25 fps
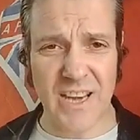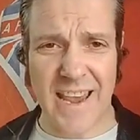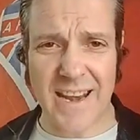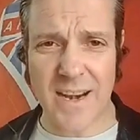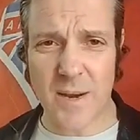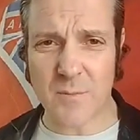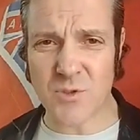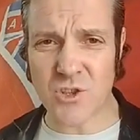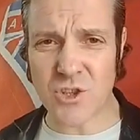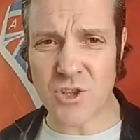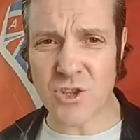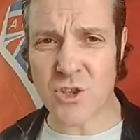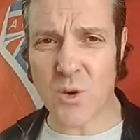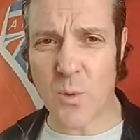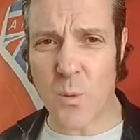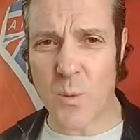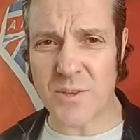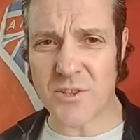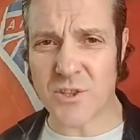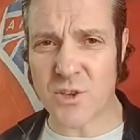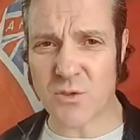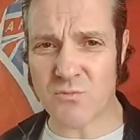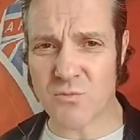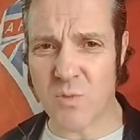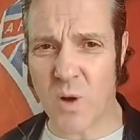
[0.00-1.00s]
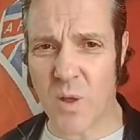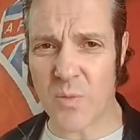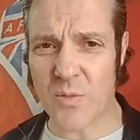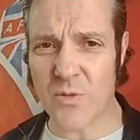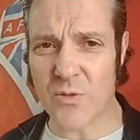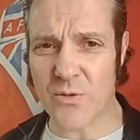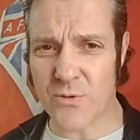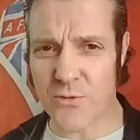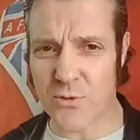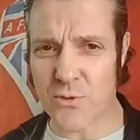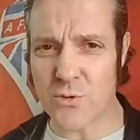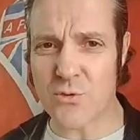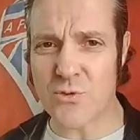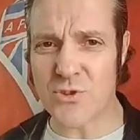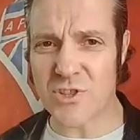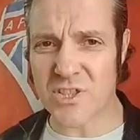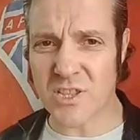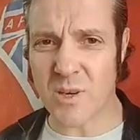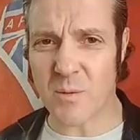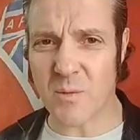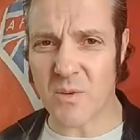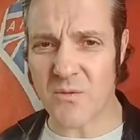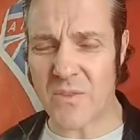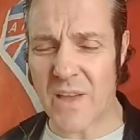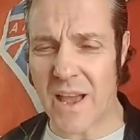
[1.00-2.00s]
just going to run through some
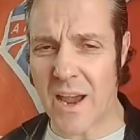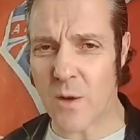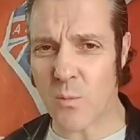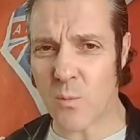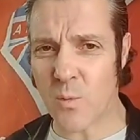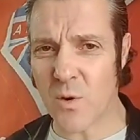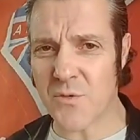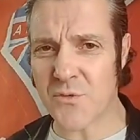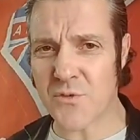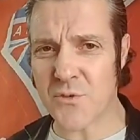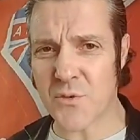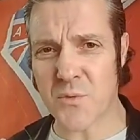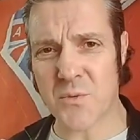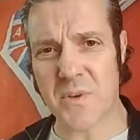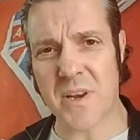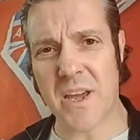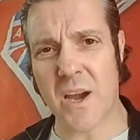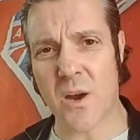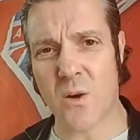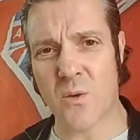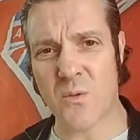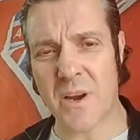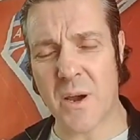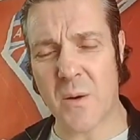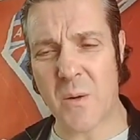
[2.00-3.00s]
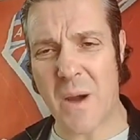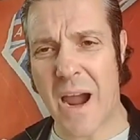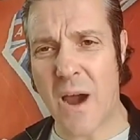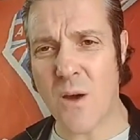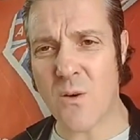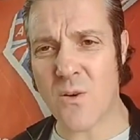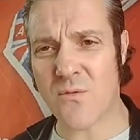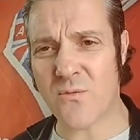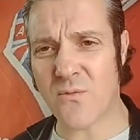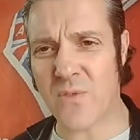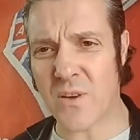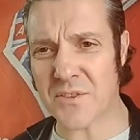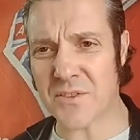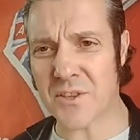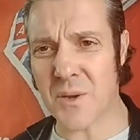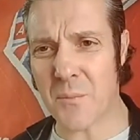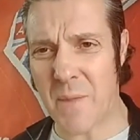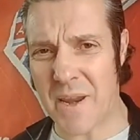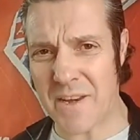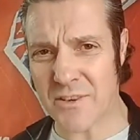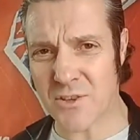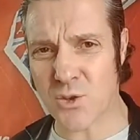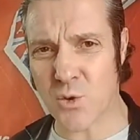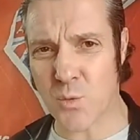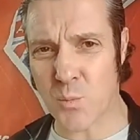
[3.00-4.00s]
of that with you now. Now, our
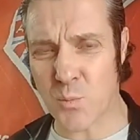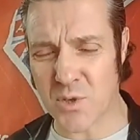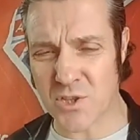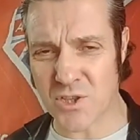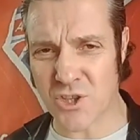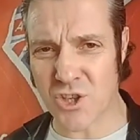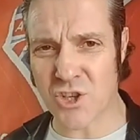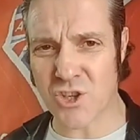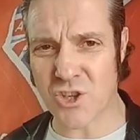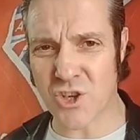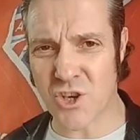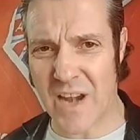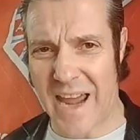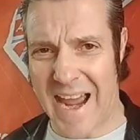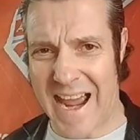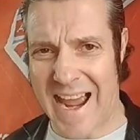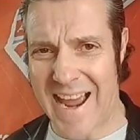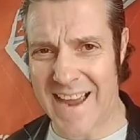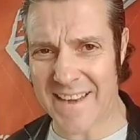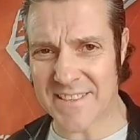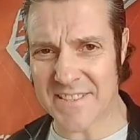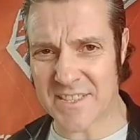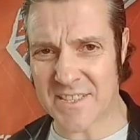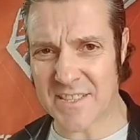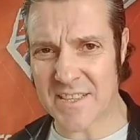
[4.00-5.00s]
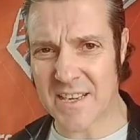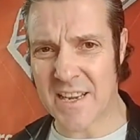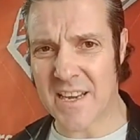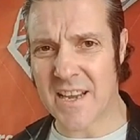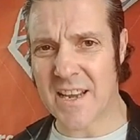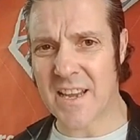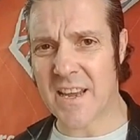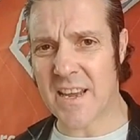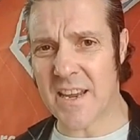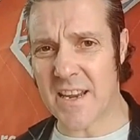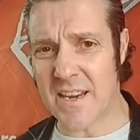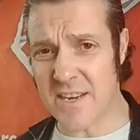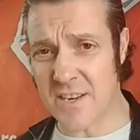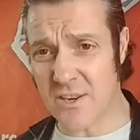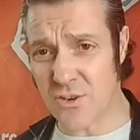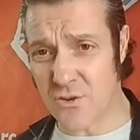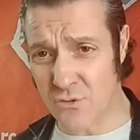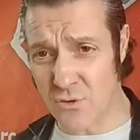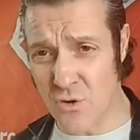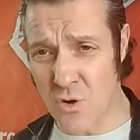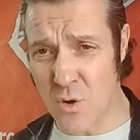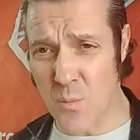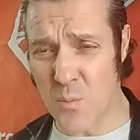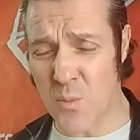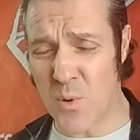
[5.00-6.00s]
fundamental position as a
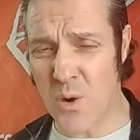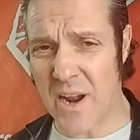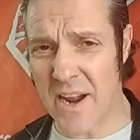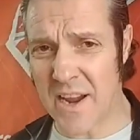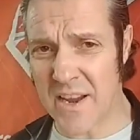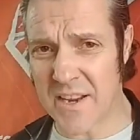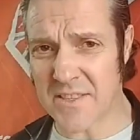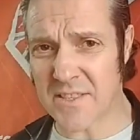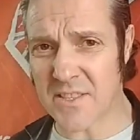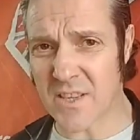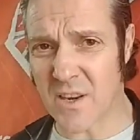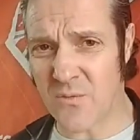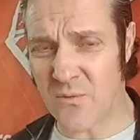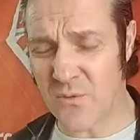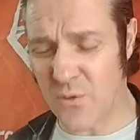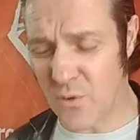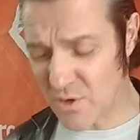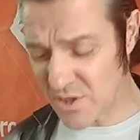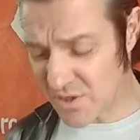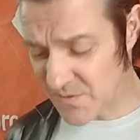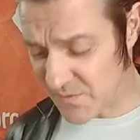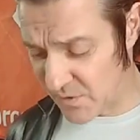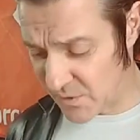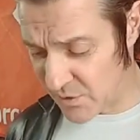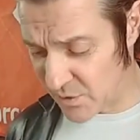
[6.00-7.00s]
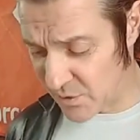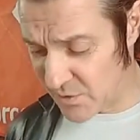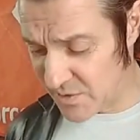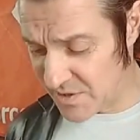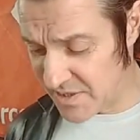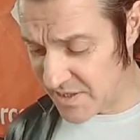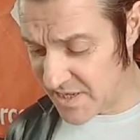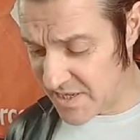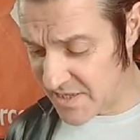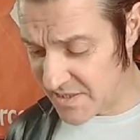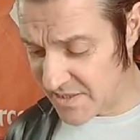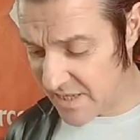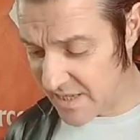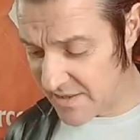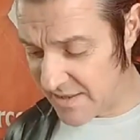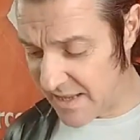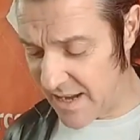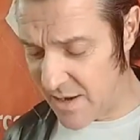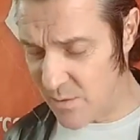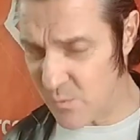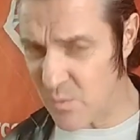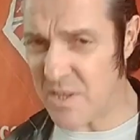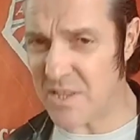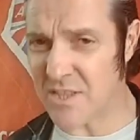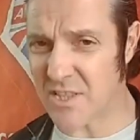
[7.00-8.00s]
group, as a force for good, is that
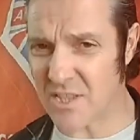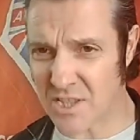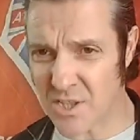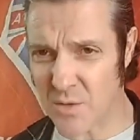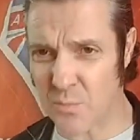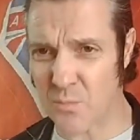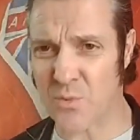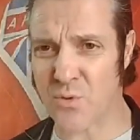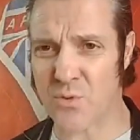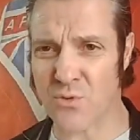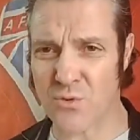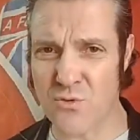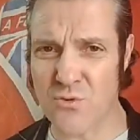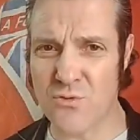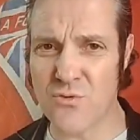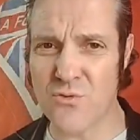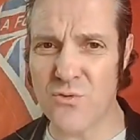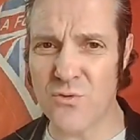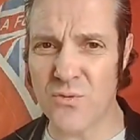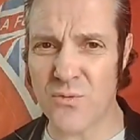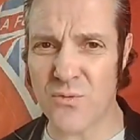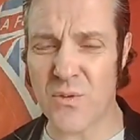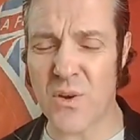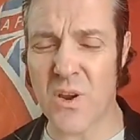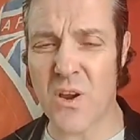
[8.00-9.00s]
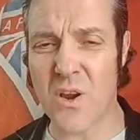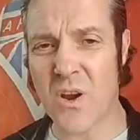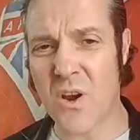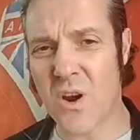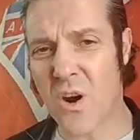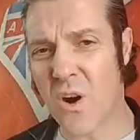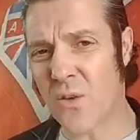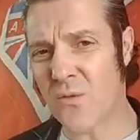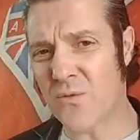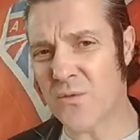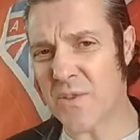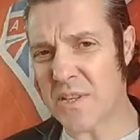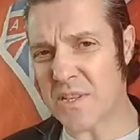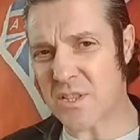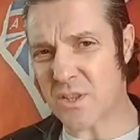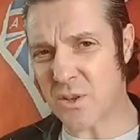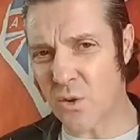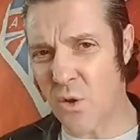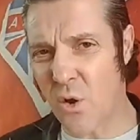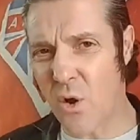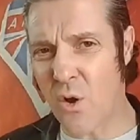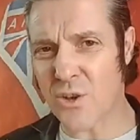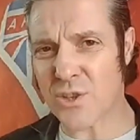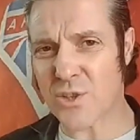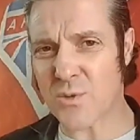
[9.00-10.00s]
we disapprove of these
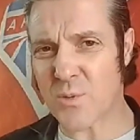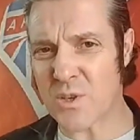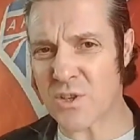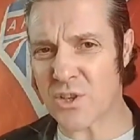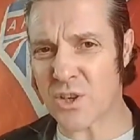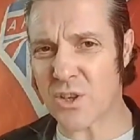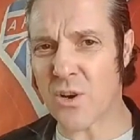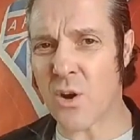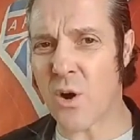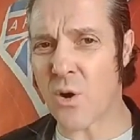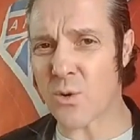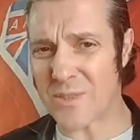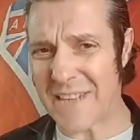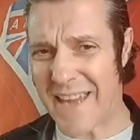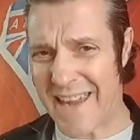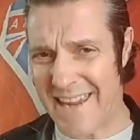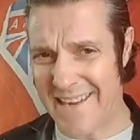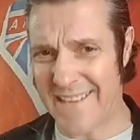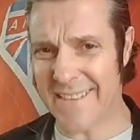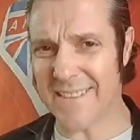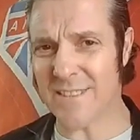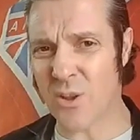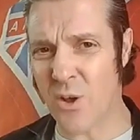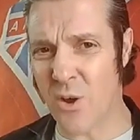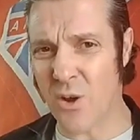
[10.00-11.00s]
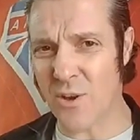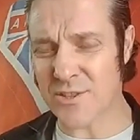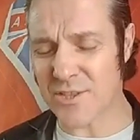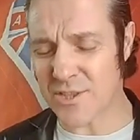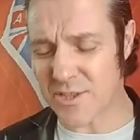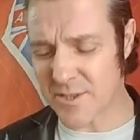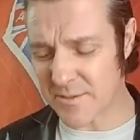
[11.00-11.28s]
laws, which are called hate laws.